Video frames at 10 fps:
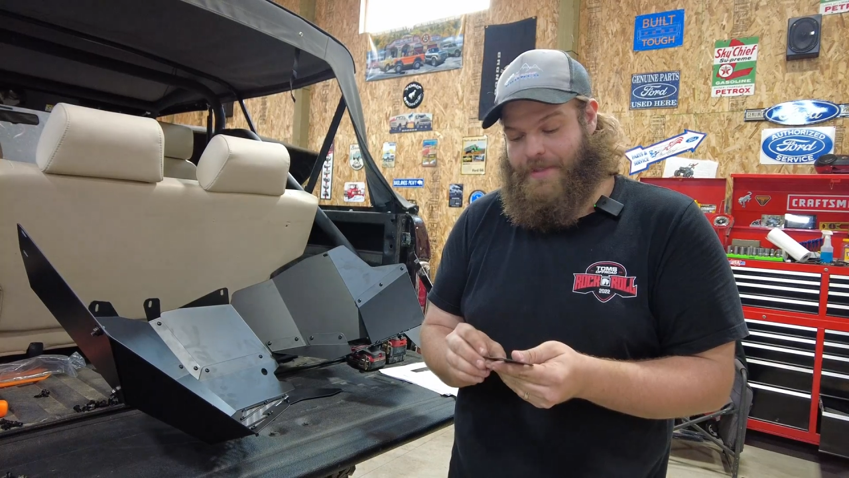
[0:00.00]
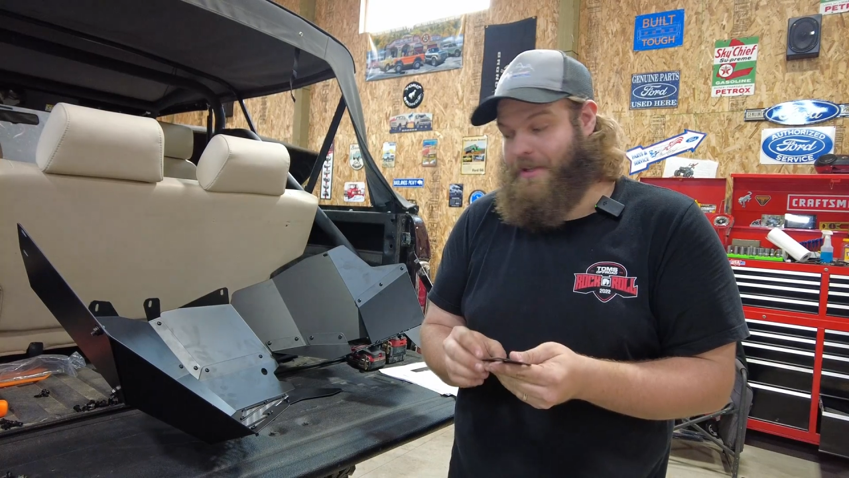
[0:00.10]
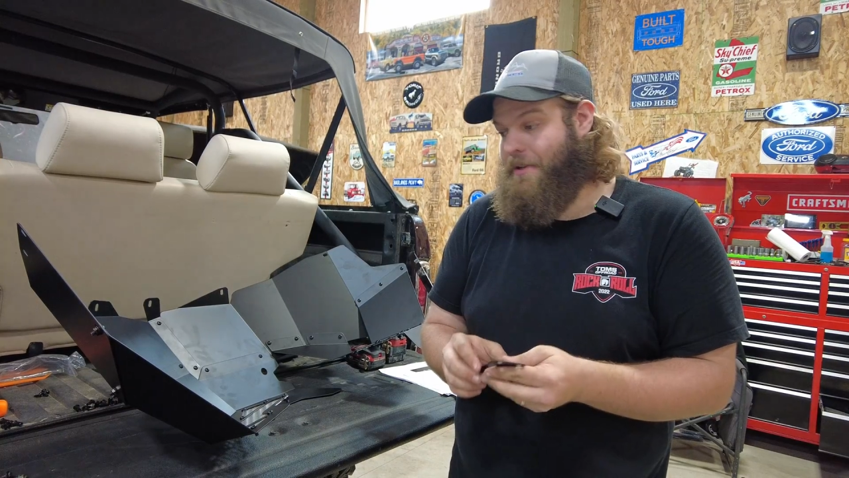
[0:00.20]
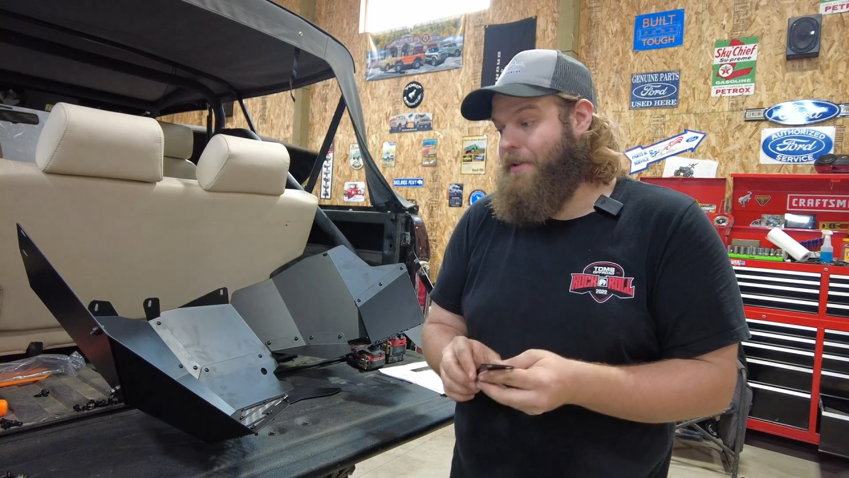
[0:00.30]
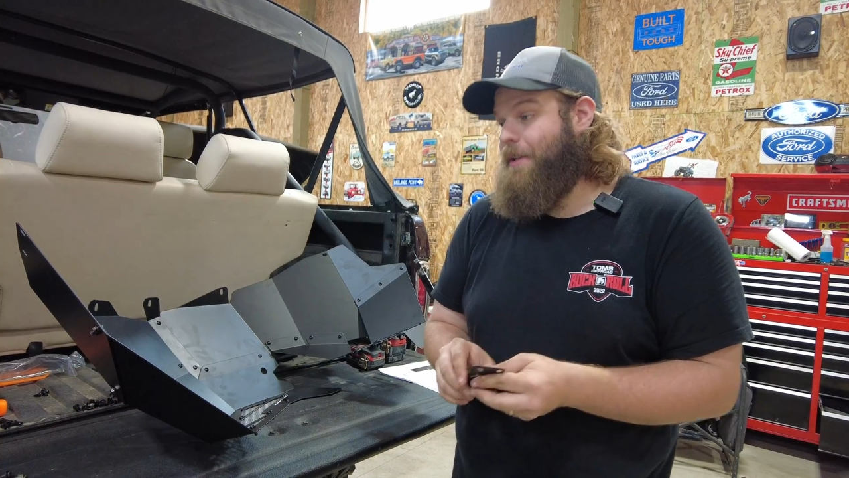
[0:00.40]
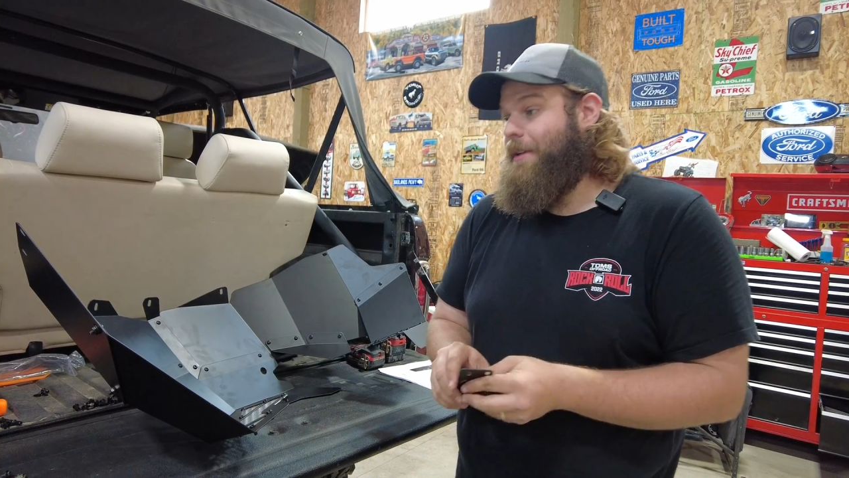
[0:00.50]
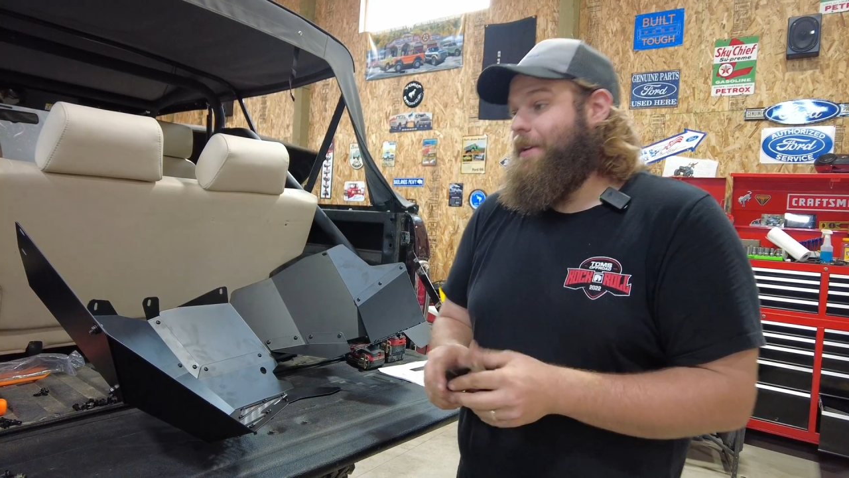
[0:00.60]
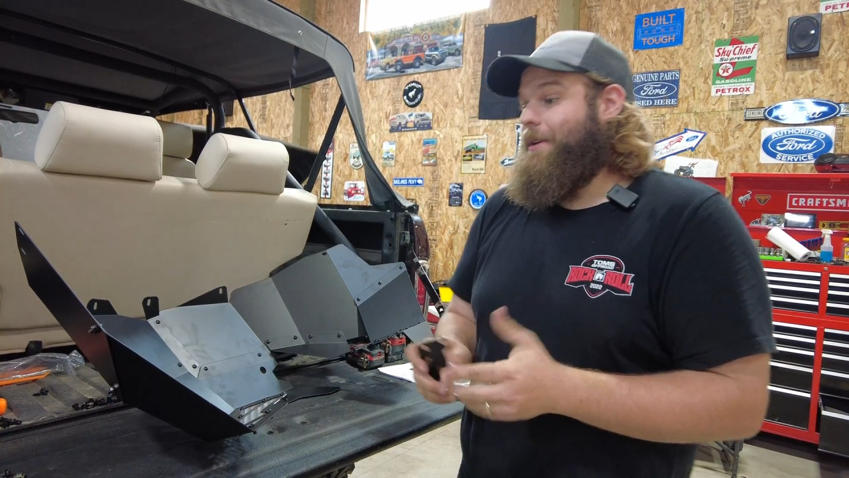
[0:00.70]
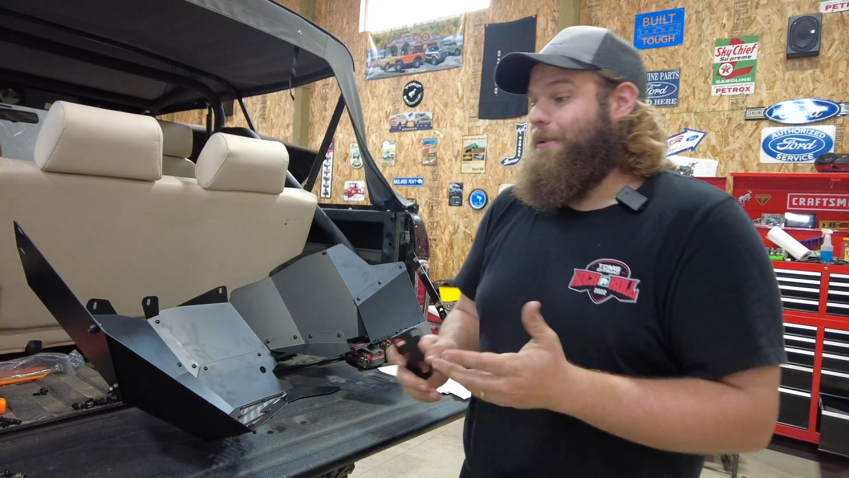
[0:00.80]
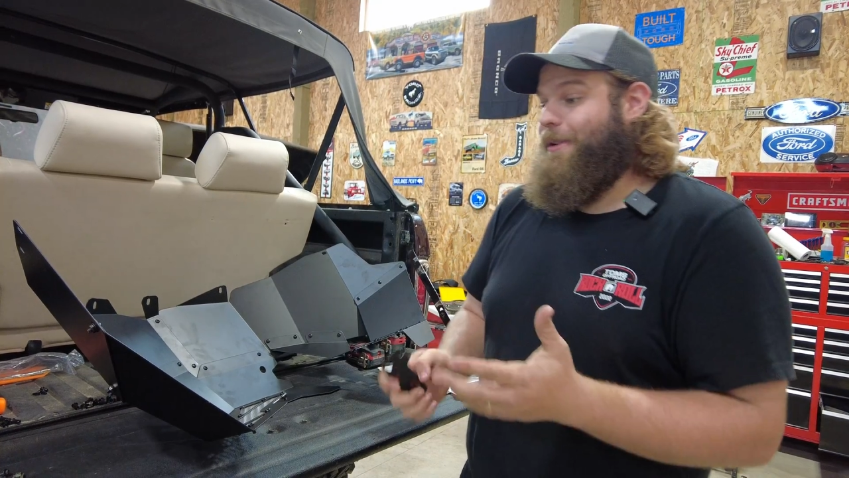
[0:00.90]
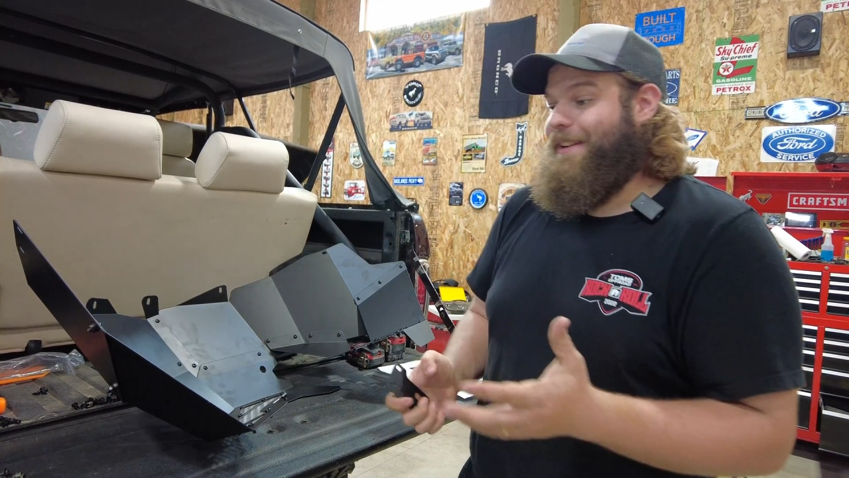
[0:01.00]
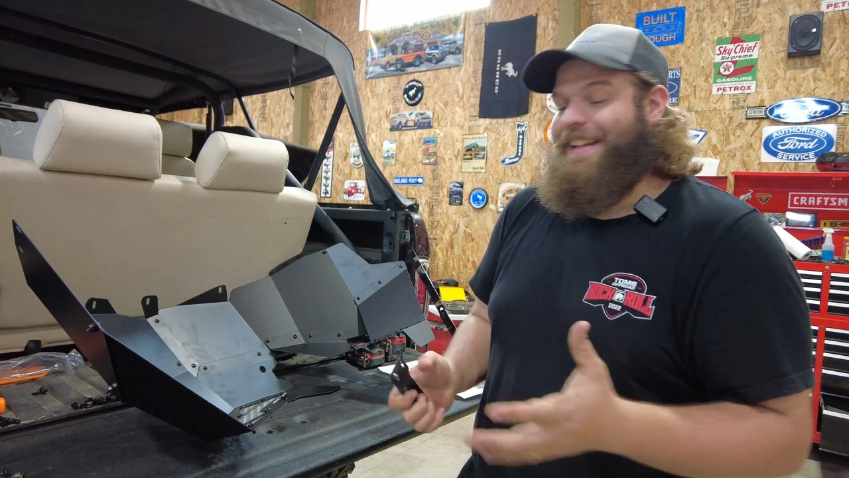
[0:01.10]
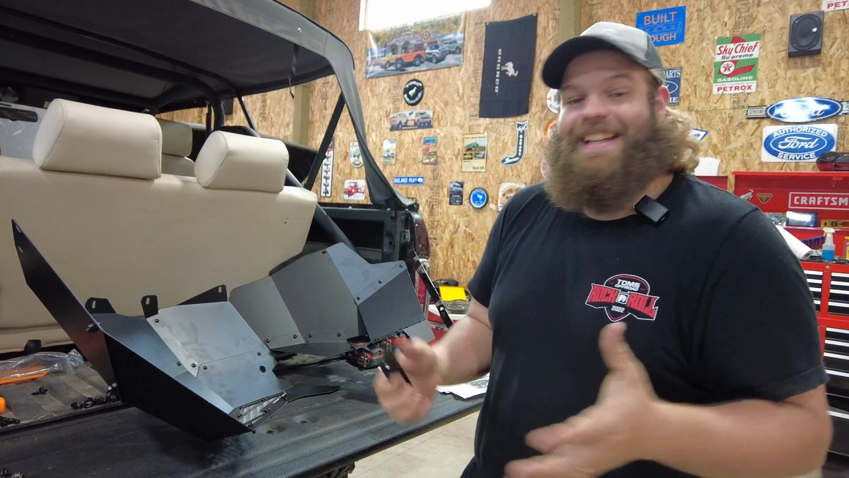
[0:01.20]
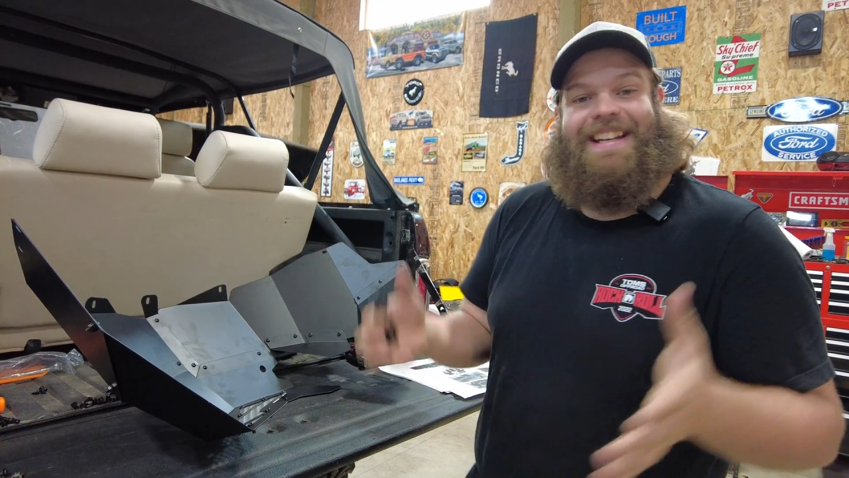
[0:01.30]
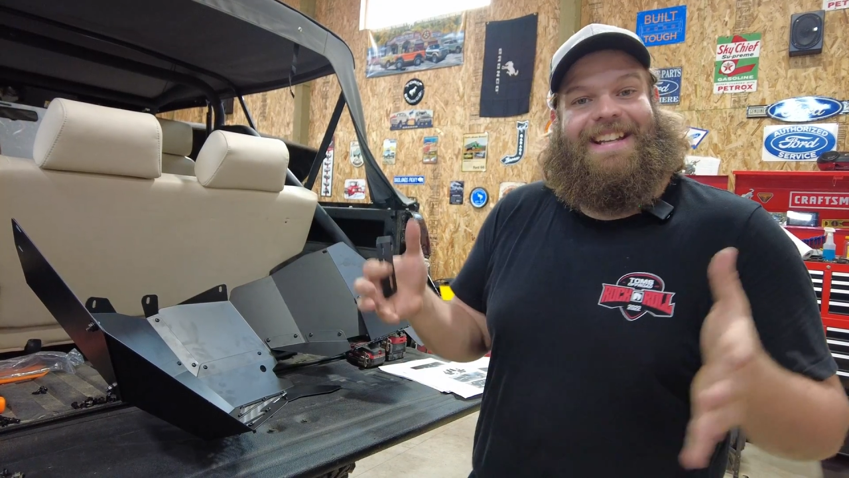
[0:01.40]
So we're
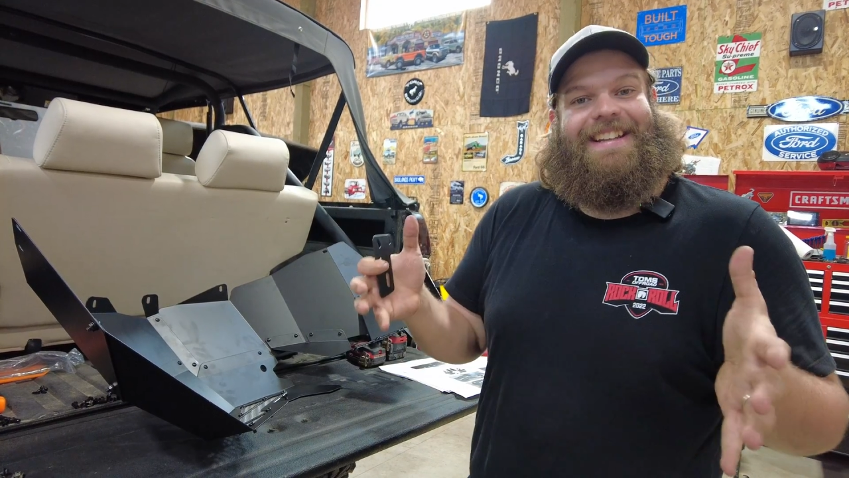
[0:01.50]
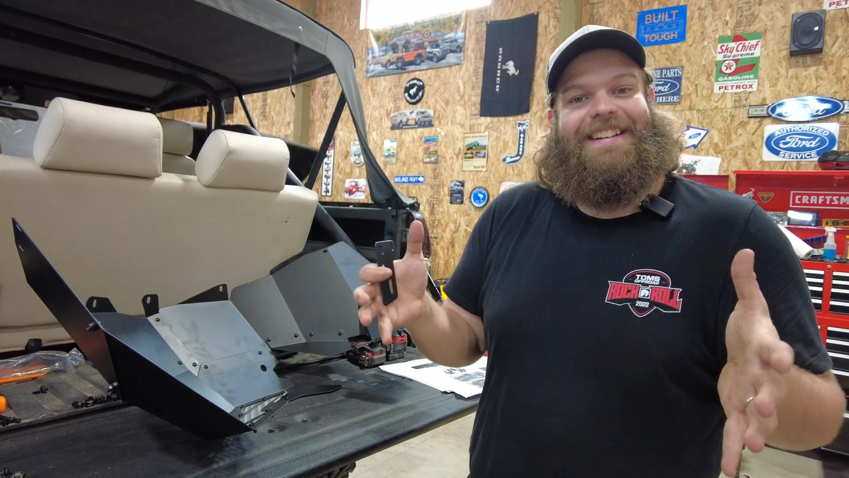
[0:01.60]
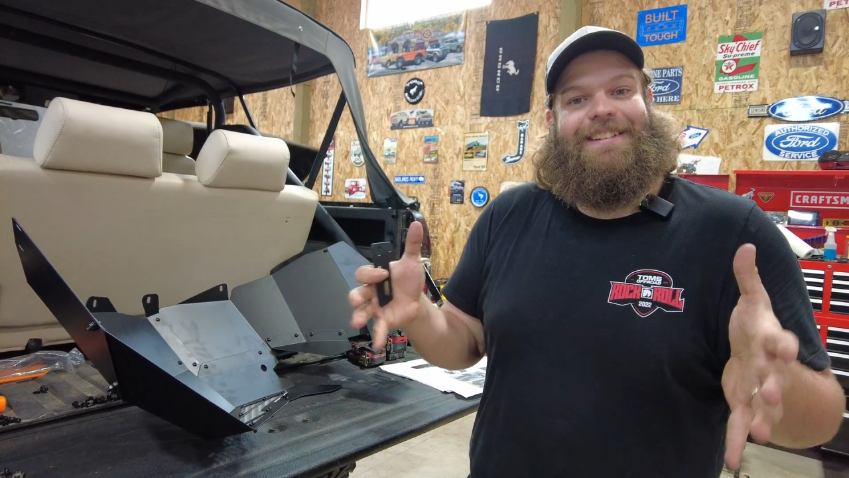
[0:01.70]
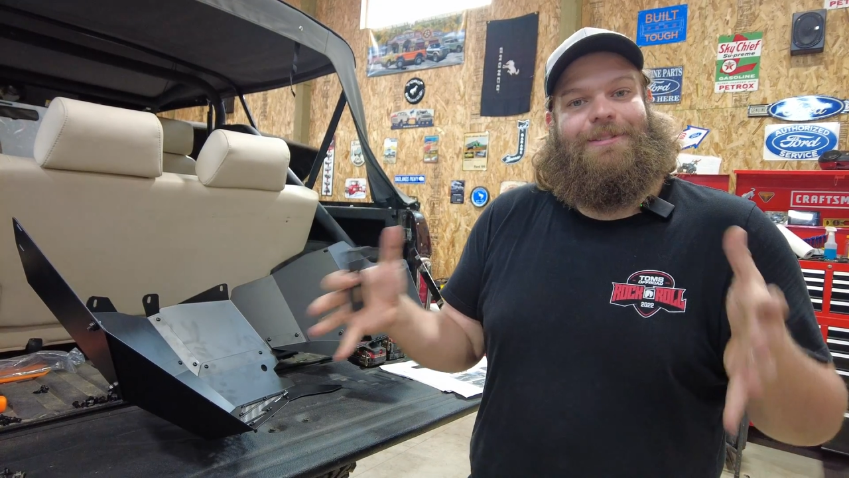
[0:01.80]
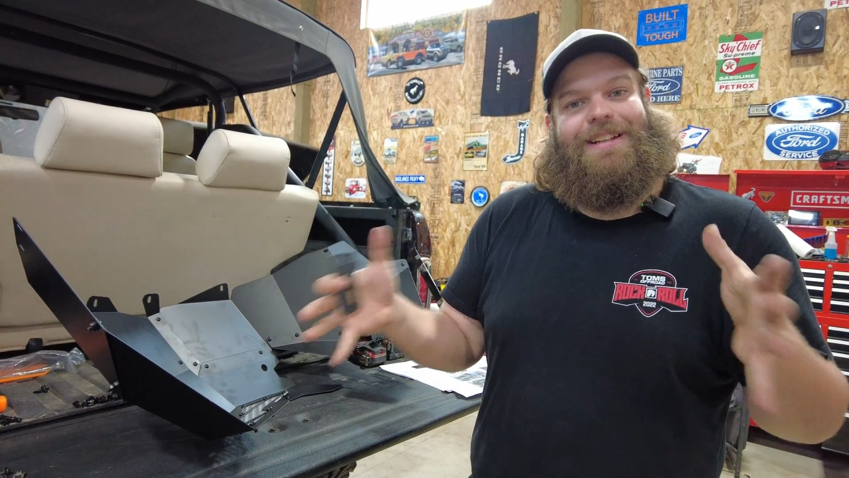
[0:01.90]
gonna get it in there,